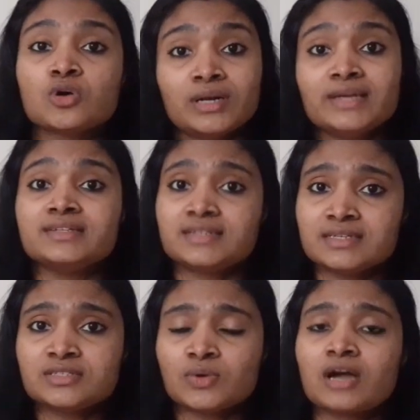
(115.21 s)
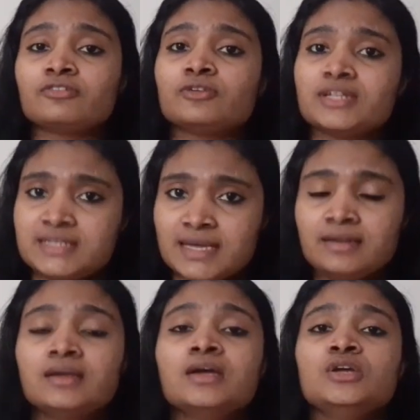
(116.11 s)
online test you have to
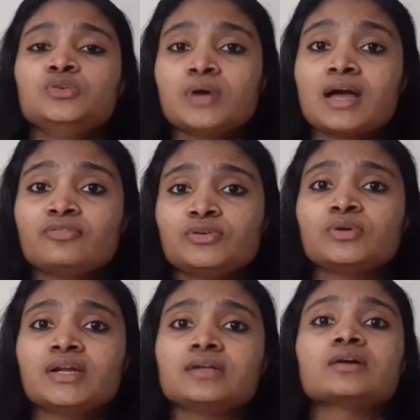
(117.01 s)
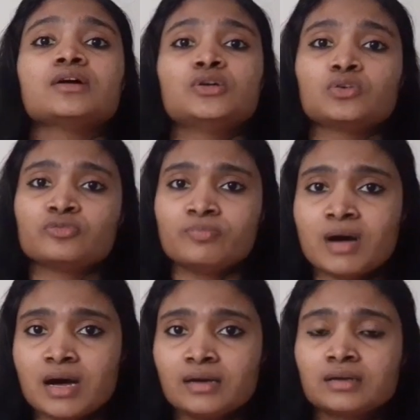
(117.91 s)
attend you have to get a cutoff
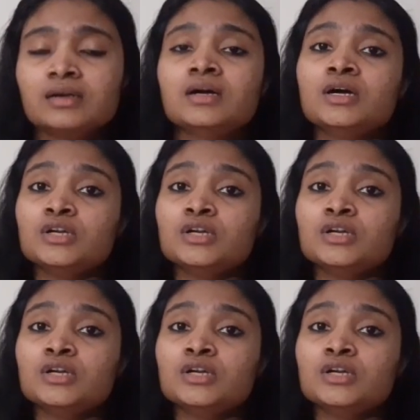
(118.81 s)
mark